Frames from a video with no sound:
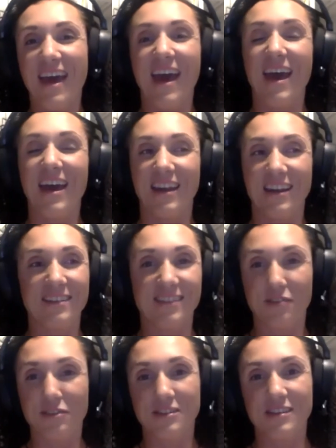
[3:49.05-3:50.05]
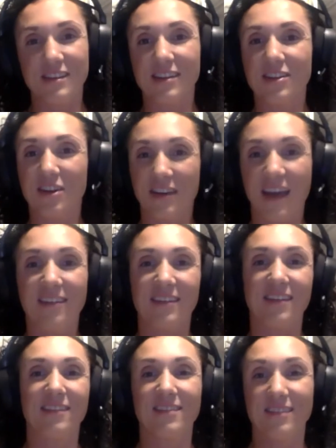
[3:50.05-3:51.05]
And I discovered Dean
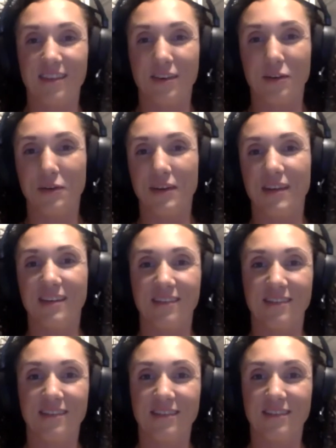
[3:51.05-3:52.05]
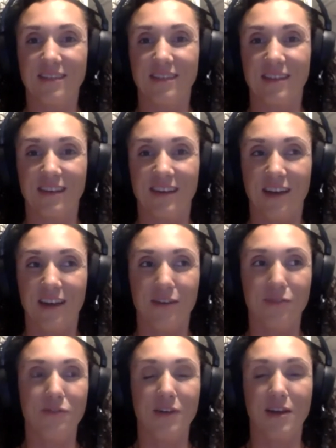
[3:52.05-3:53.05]
Karnazes, who is
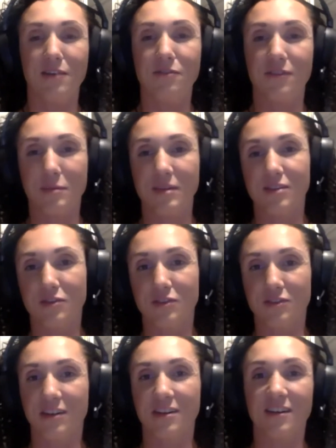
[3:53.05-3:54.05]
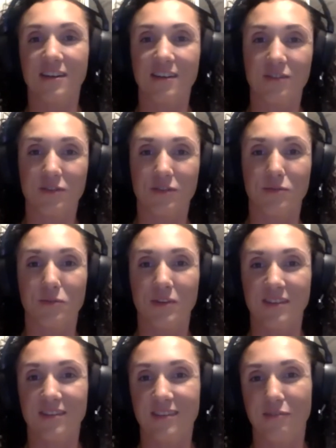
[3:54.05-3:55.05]
a very famous ultra runner and has
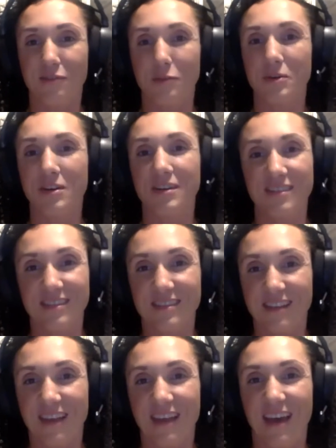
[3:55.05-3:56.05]
written several books.